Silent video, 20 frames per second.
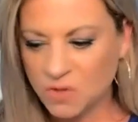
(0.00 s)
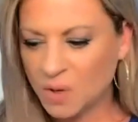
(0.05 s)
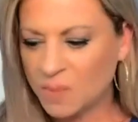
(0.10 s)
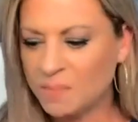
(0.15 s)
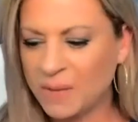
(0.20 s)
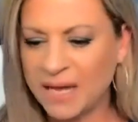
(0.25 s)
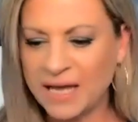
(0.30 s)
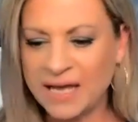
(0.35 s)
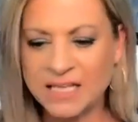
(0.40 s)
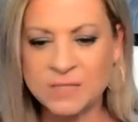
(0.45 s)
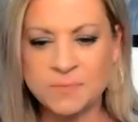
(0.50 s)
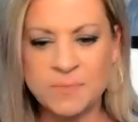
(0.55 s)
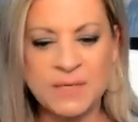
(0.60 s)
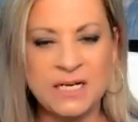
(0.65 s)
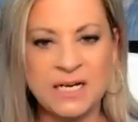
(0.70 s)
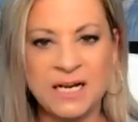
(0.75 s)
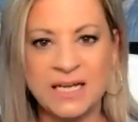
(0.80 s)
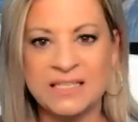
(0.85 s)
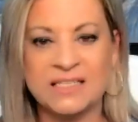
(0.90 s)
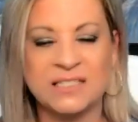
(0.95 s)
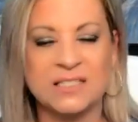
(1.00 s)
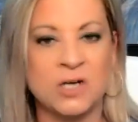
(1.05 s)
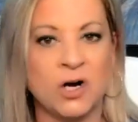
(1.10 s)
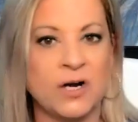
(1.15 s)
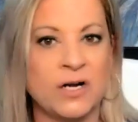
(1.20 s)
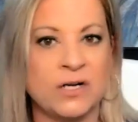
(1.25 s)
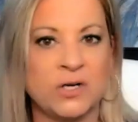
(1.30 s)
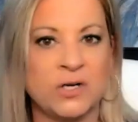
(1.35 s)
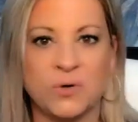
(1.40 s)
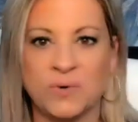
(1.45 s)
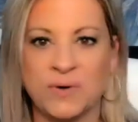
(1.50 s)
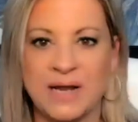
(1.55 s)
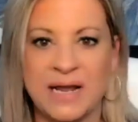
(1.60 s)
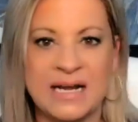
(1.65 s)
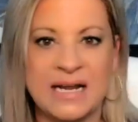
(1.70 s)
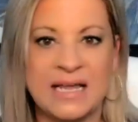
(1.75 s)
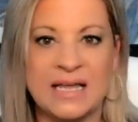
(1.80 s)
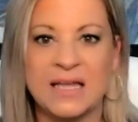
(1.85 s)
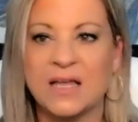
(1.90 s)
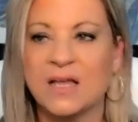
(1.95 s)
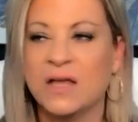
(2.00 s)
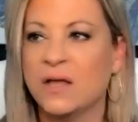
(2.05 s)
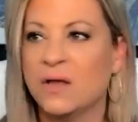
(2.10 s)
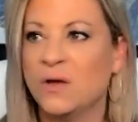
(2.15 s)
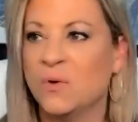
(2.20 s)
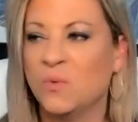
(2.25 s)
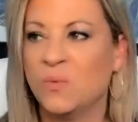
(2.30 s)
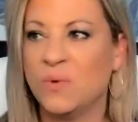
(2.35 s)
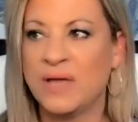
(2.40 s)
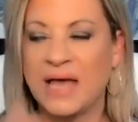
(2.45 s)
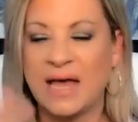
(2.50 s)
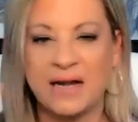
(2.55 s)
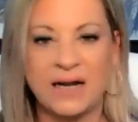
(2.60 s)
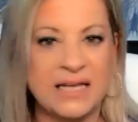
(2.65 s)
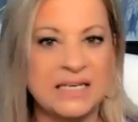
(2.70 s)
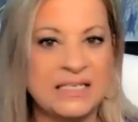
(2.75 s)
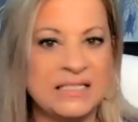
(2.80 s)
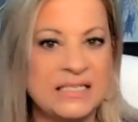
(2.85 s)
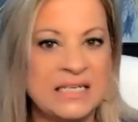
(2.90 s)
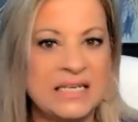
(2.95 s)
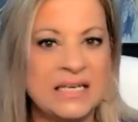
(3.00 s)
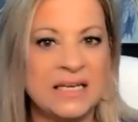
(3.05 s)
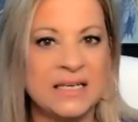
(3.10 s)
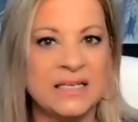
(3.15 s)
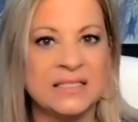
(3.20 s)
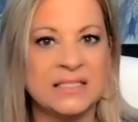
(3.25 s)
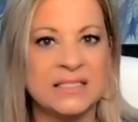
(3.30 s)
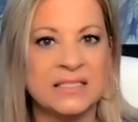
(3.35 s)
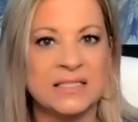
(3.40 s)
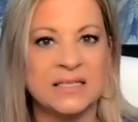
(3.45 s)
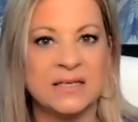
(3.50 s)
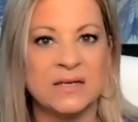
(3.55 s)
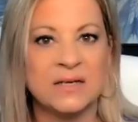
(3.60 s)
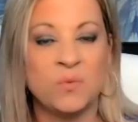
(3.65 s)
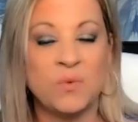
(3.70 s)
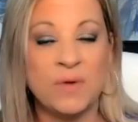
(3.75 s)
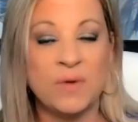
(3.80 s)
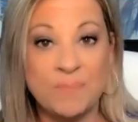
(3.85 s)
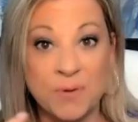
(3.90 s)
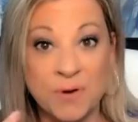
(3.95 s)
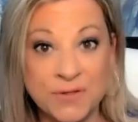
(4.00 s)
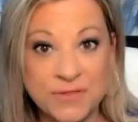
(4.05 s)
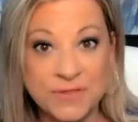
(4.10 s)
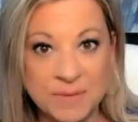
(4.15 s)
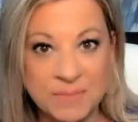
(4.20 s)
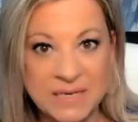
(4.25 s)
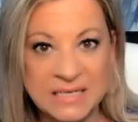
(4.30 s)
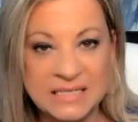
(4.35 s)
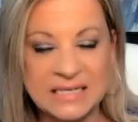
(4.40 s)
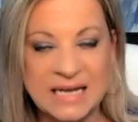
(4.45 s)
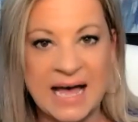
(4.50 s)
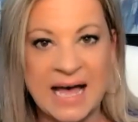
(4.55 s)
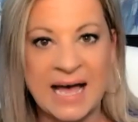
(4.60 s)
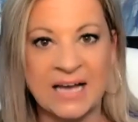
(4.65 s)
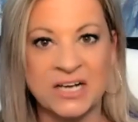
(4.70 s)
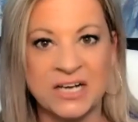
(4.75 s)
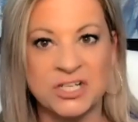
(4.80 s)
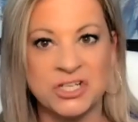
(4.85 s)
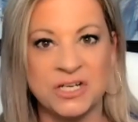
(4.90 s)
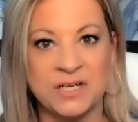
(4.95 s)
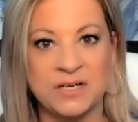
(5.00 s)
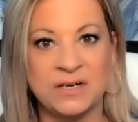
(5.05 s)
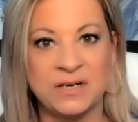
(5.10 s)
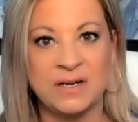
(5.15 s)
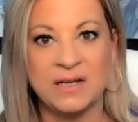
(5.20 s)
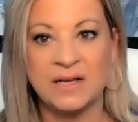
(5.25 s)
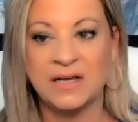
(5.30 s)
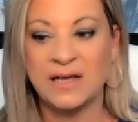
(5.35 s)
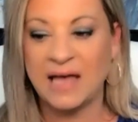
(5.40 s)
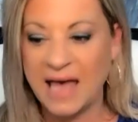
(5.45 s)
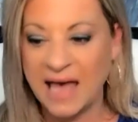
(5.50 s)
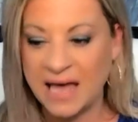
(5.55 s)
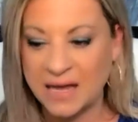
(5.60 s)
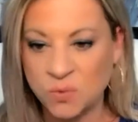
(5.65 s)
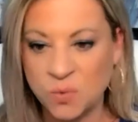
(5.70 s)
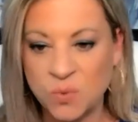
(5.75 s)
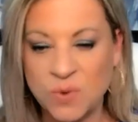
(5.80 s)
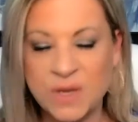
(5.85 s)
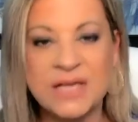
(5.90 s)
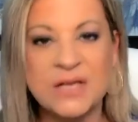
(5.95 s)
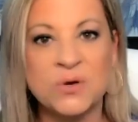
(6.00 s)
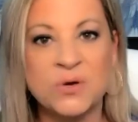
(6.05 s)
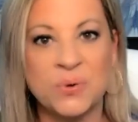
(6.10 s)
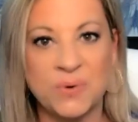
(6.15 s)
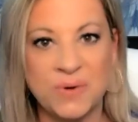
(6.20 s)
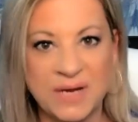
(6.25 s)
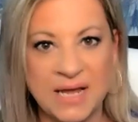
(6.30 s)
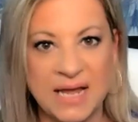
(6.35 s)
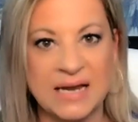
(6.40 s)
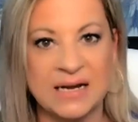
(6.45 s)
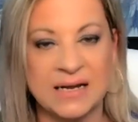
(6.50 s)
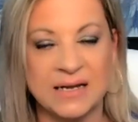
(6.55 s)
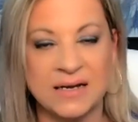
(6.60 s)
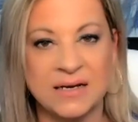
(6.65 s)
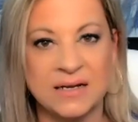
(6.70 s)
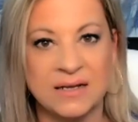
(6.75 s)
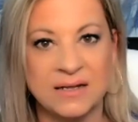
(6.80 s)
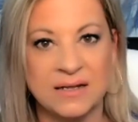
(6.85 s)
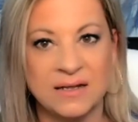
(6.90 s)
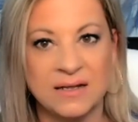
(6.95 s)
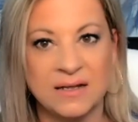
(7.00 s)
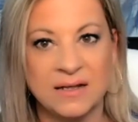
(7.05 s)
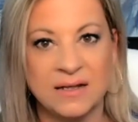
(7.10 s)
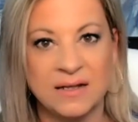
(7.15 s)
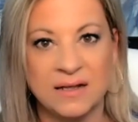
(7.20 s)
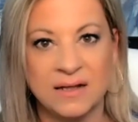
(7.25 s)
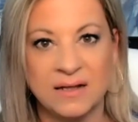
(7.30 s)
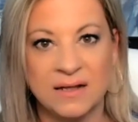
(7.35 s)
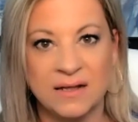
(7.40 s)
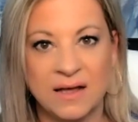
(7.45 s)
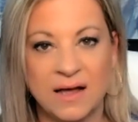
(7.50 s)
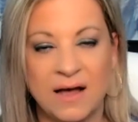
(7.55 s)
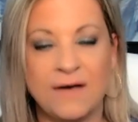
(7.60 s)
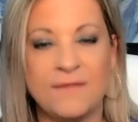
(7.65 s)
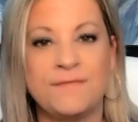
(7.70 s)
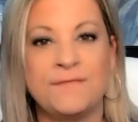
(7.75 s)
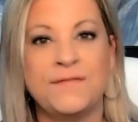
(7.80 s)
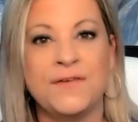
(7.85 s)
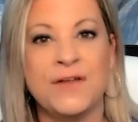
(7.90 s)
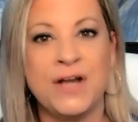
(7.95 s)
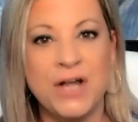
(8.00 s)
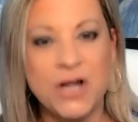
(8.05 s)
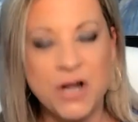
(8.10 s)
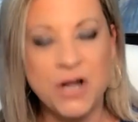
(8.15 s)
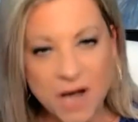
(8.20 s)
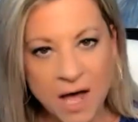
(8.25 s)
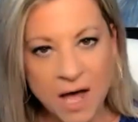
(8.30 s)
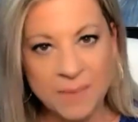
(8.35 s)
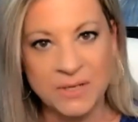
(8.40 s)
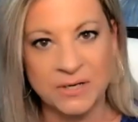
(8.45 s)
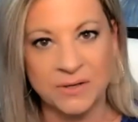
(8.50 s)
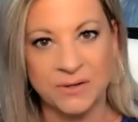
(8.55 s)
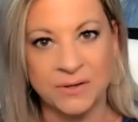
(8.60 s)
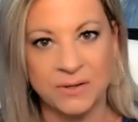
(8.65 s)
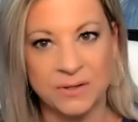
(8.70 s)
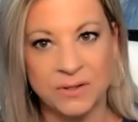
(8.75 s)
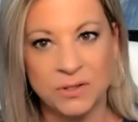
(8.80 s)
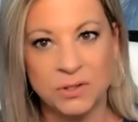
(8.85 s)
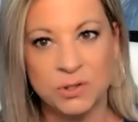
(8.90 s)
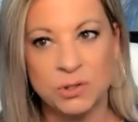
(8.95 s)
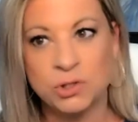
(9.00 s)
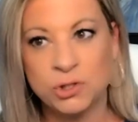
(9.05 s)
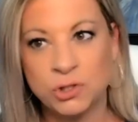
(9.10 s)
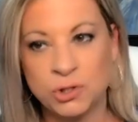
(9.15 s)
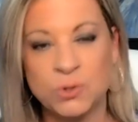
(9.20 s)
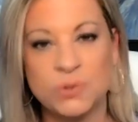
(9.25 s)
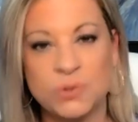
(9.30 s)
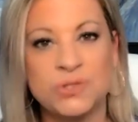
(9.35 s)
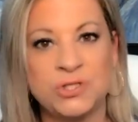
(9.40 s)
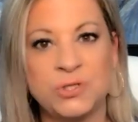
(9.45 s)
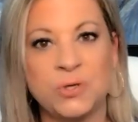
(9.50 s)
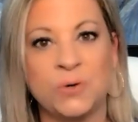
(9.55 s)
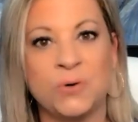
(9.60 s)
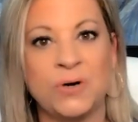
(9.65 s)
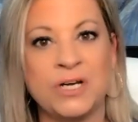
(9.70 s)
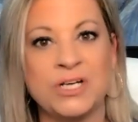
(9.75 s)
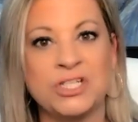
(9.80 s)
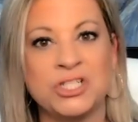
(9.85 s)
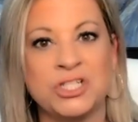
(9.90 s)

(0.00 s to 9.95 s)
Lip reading: My husband and I started creating. We had ideas. We put them into action. and we created a phenomenal two-story